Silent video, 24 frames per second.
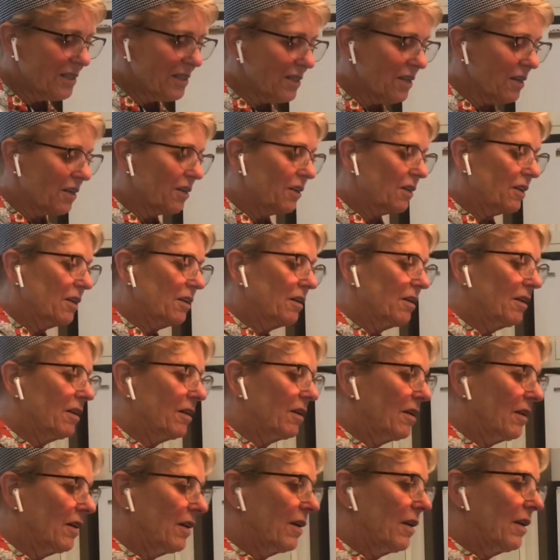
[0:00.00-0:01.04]
our
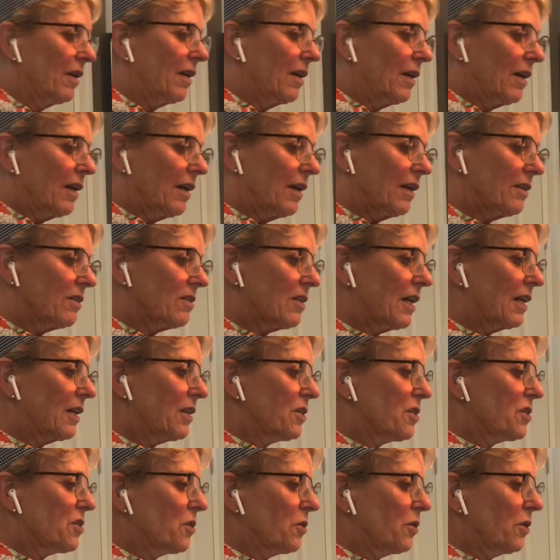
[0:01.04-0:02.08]

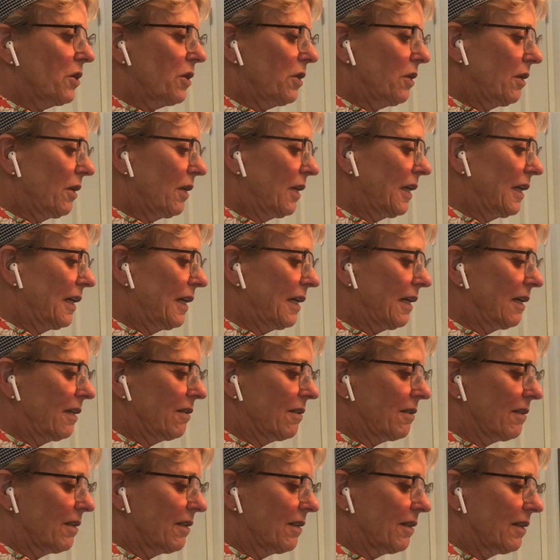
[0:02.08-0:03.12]
dinosaur
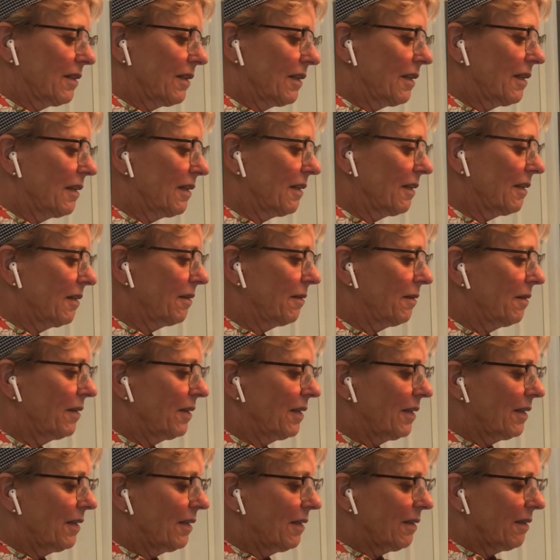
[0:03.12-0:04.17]
and a
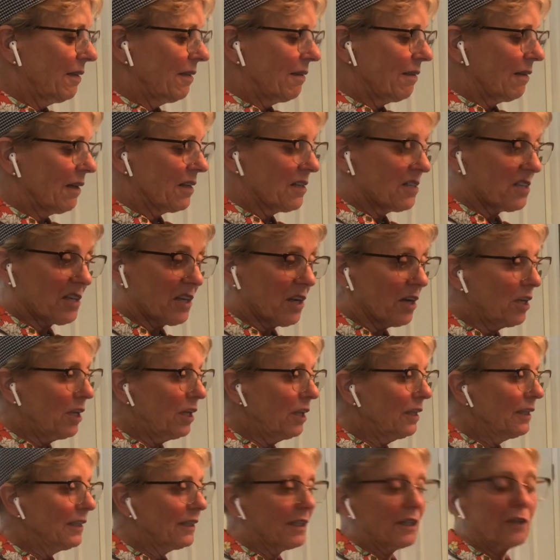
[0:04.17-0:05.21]

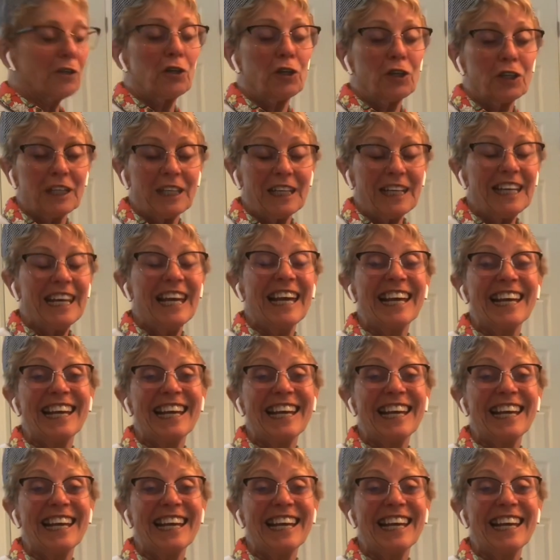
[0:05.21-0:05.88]
skull and a cookie.